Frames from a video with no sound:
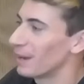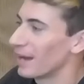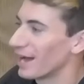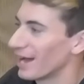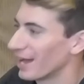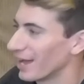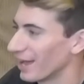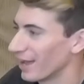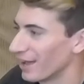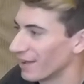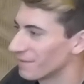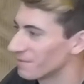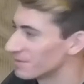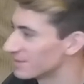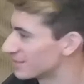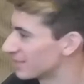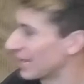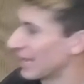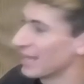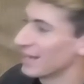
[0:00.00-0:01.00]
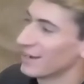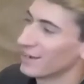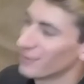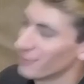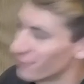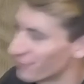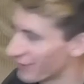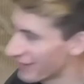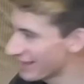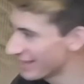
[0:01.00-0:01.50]
by
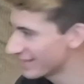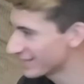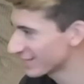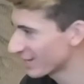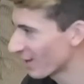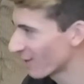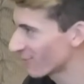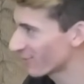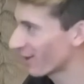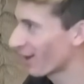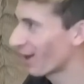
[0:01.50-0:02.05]
10 feet of